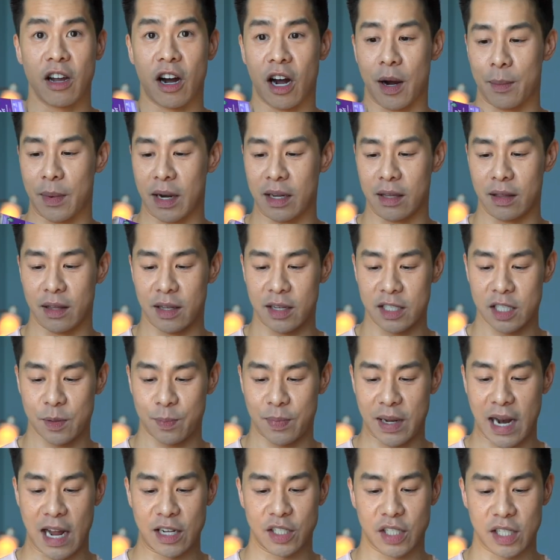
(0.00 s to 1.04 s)
on my list,
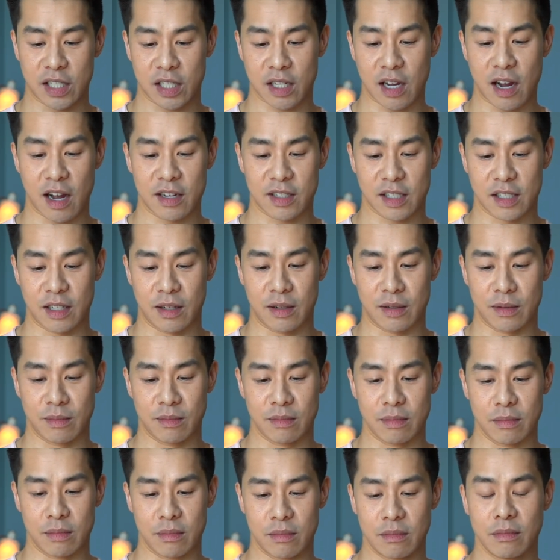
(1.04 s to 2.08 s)
but I just got
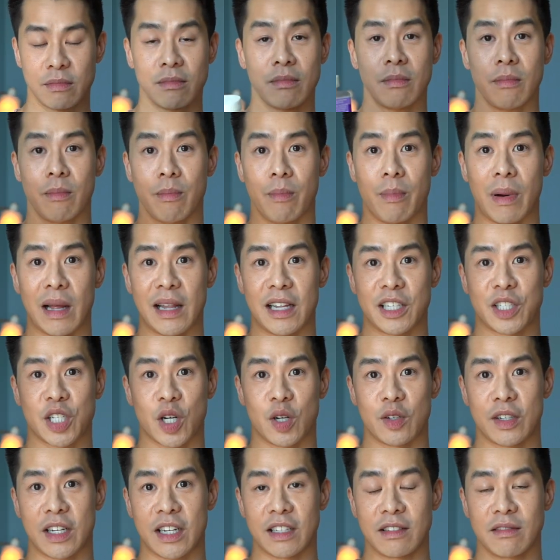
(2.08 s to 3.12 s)
some
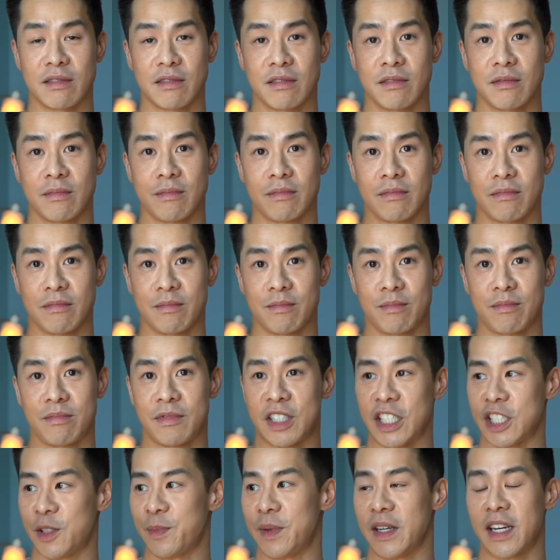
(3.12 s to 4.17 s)
melatonin
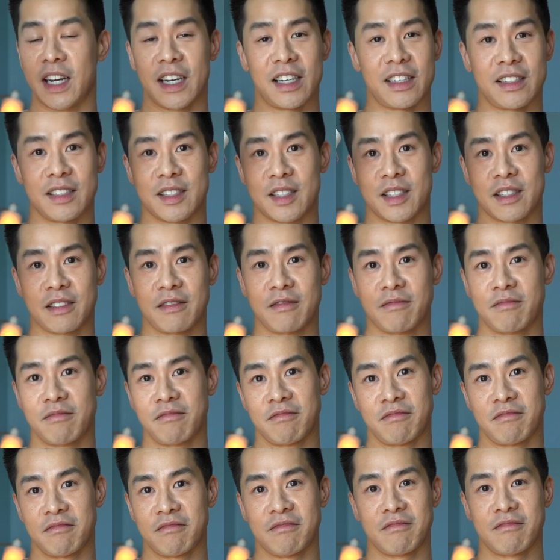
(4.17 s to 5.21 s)
just because
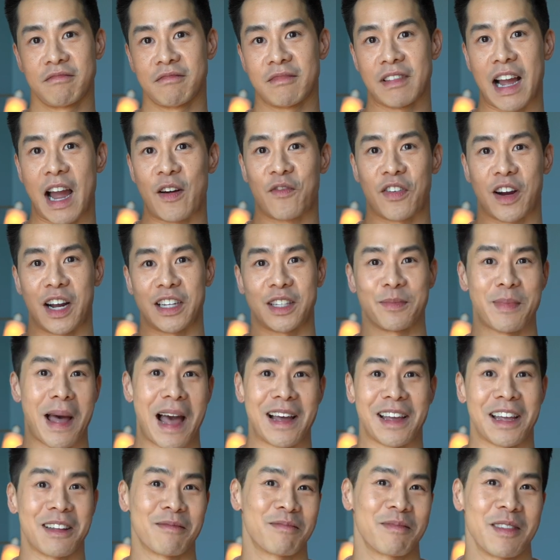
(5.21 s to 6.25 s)
I forgot to
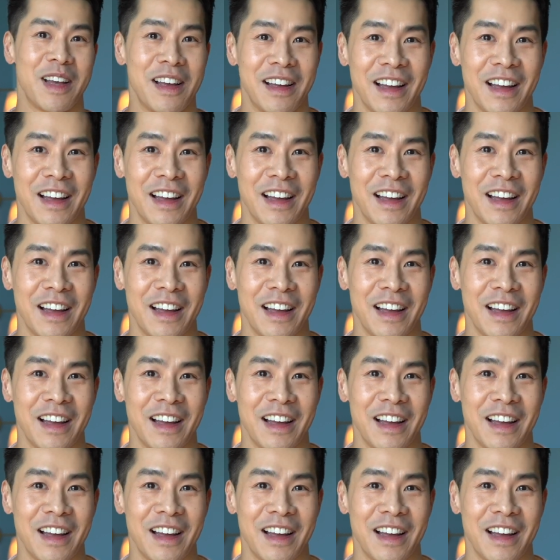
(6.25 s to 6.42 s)
pack it.